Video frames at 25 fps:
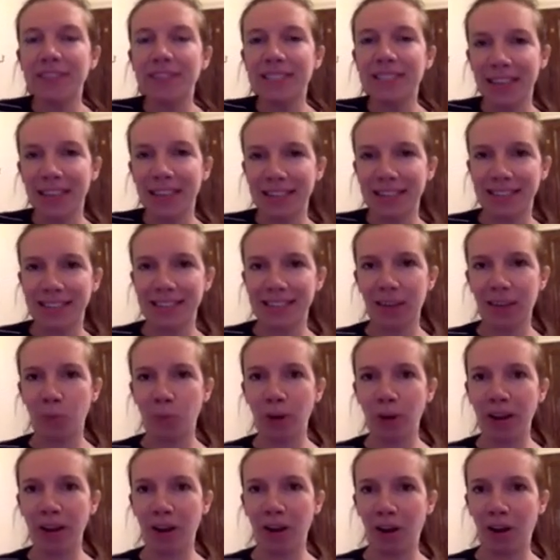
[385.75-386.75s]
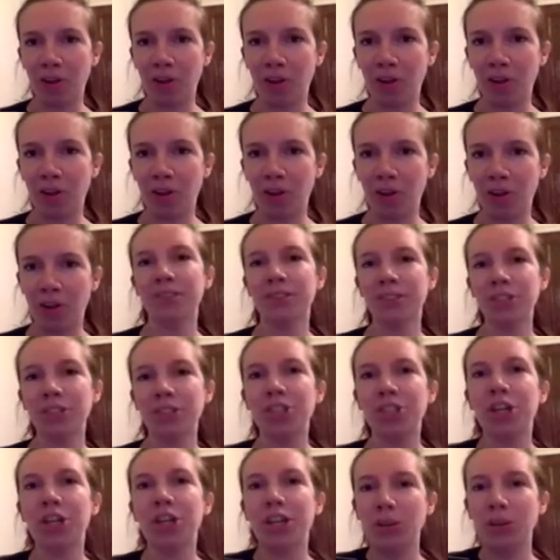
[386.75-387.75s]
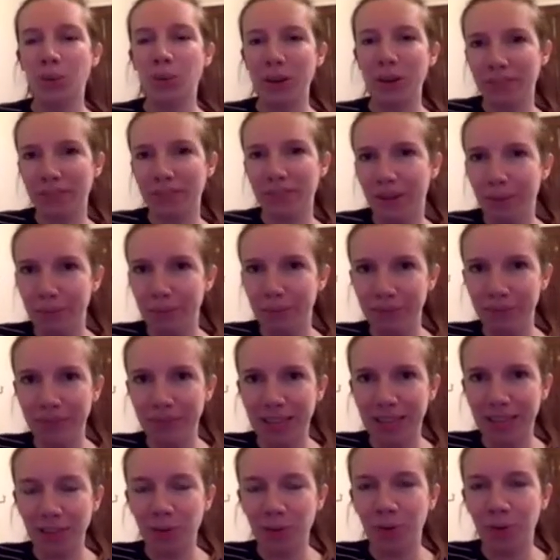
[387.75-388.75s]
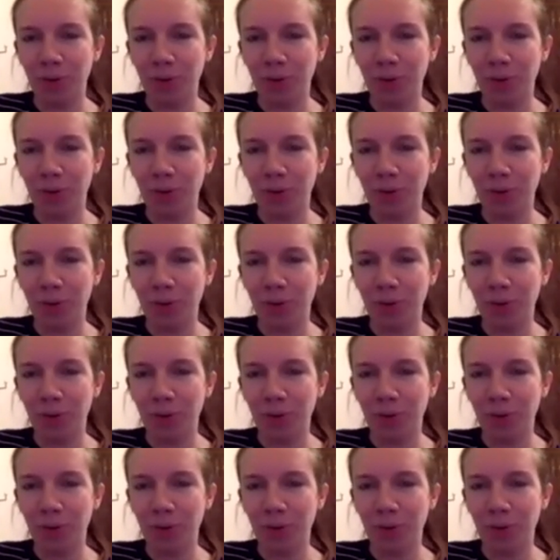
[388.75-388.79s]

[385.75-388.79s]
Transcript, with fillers: give the sense that we're on the journey with them,